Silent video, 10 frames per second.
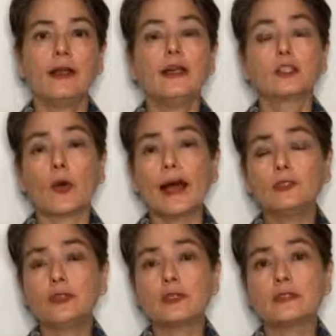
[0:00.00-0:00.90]
So as
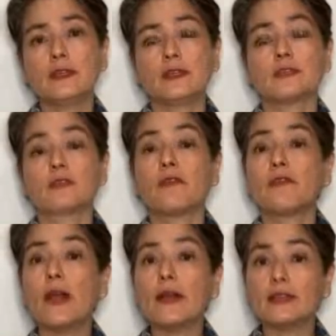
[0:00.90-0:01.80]
you can see, this is a
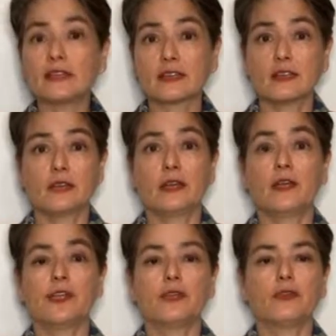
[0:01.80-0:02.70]
very significant
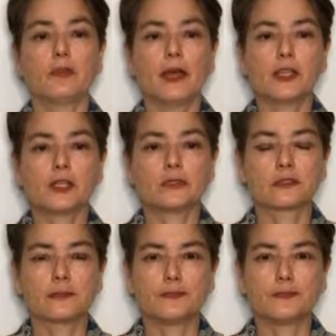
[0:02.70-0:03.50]
issue for patients.